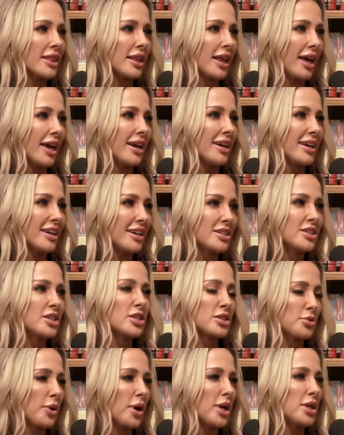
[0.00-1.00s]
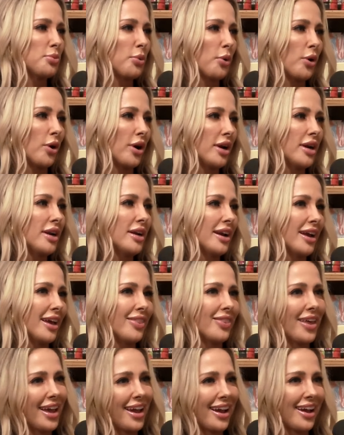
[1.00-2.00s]
like just watch, just watch, porn
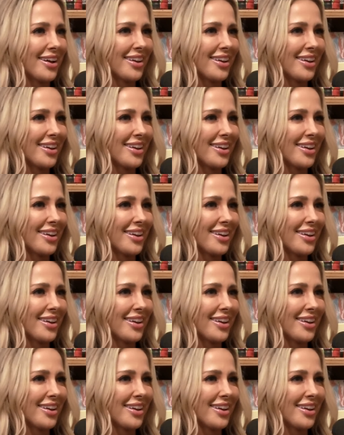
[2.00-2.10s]
and like